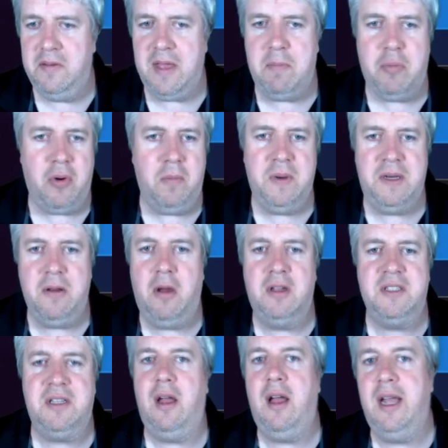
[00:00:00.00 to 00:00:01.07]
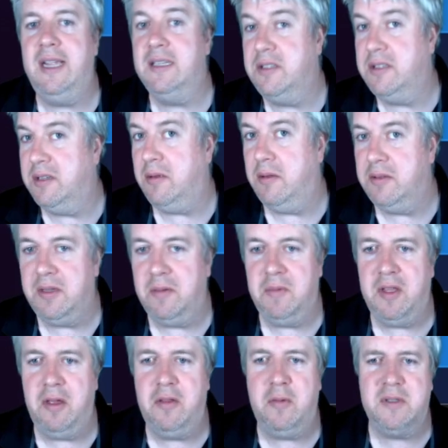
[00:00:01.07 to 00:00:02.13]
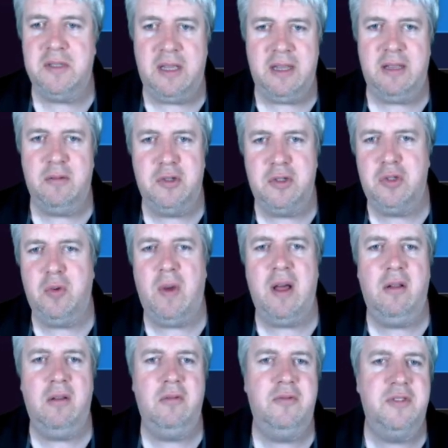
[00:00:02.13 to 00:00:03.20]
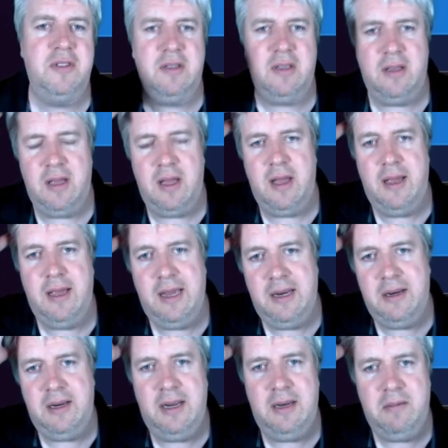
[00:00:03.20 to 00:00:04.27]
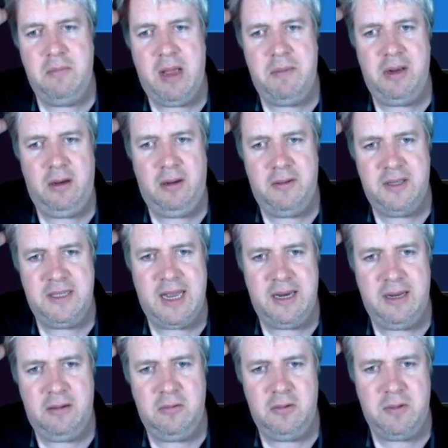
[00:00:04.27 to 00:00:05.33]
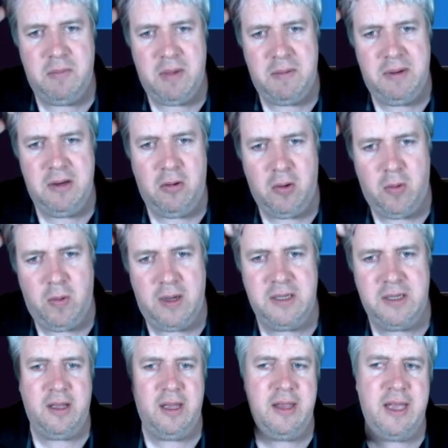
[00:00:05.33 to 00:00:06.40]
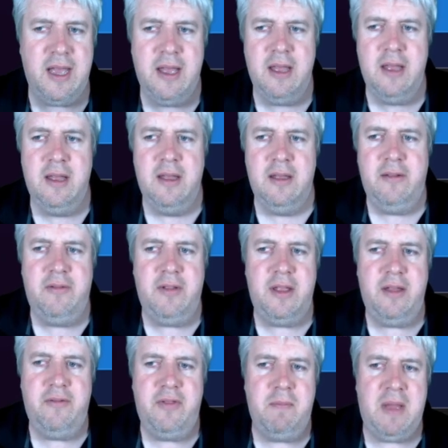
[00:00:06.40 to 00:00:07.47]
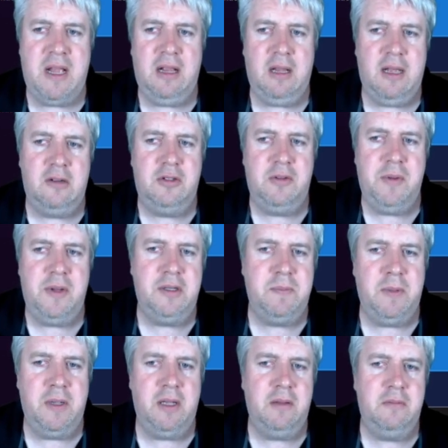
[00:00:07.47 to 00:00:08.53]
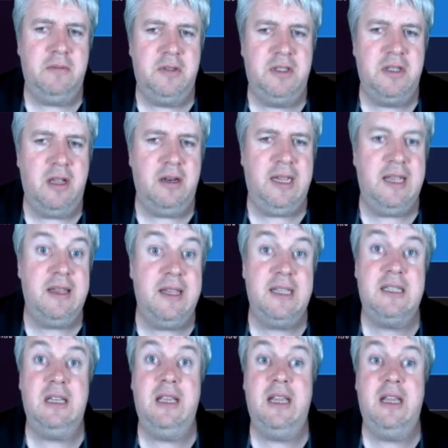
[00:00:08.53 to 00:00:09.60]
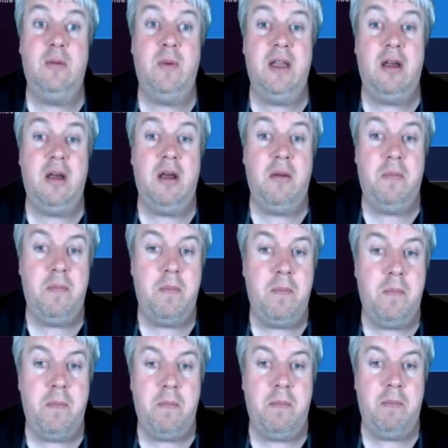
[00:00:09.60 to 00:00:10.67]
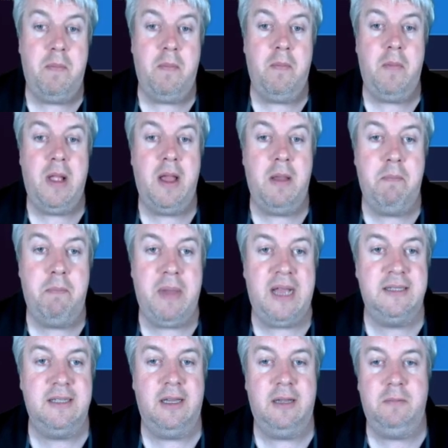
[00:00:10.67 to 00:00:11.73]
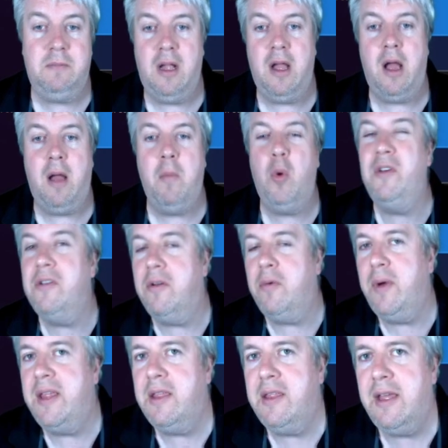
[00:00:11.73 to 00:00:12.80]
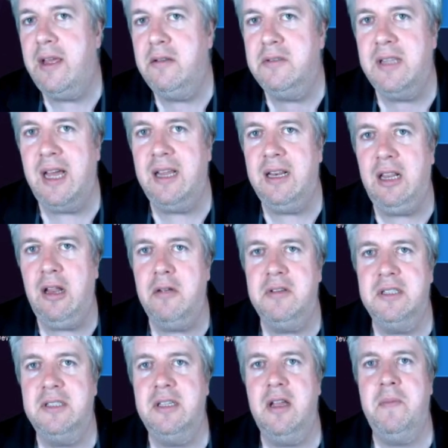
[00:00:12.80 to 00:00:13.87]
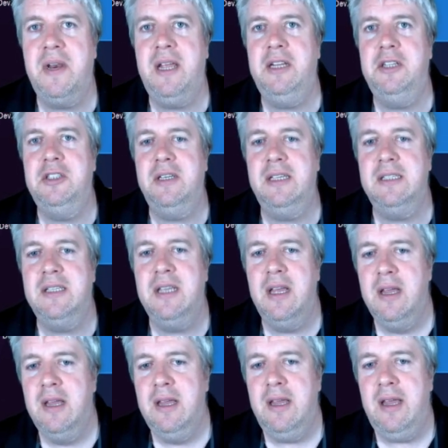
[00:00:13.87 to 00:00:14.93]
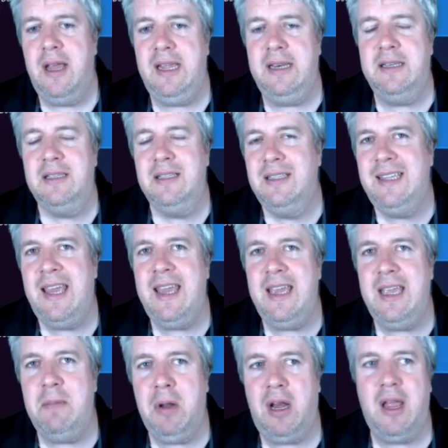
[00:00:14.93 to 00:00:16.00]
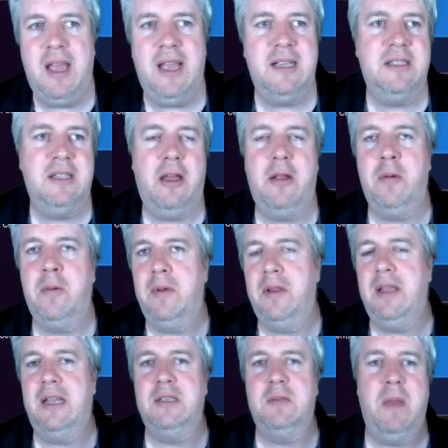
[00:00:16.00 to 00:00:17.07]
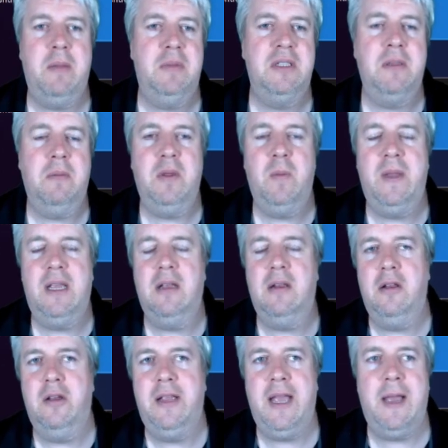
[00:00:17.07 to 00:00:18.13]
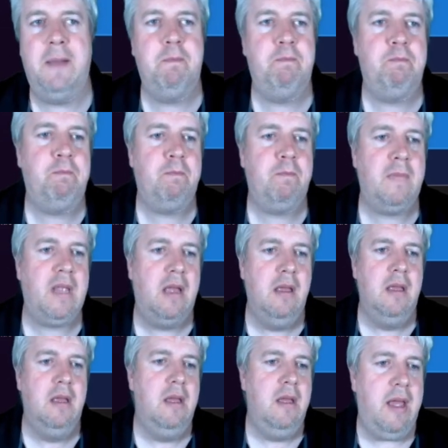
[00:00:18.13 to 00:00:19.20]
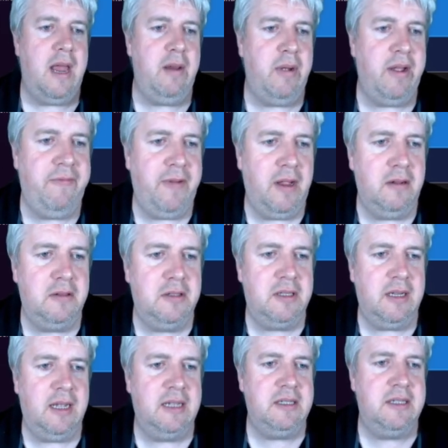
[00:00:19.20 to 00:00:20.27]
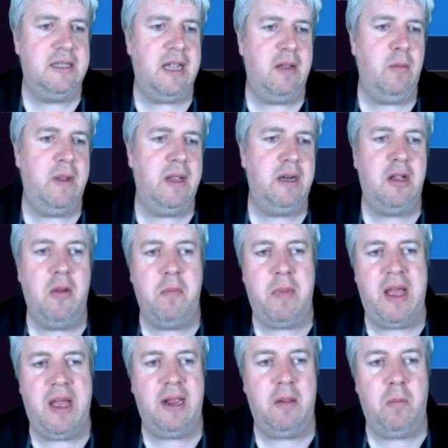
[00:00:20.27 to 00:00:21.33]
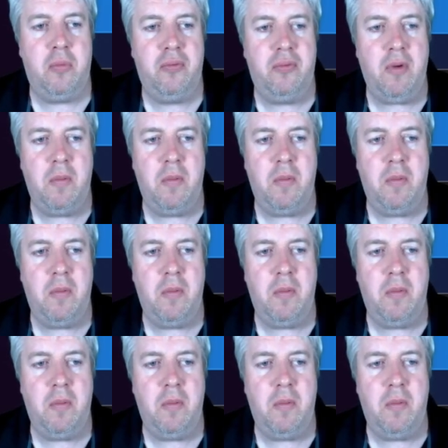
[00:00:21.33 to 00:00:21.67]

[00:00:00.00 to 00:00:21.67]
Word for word: They're probably not as high as some of the other ones. I think there was 12s in maybe a lot of the technicals, and maybe not as high there for the mental attributes. But certainly in this league, we are better. I wonder whether that low determination is in key players though, and that's maybe something we can look at. Anyway, folks, as I say, we're going to come back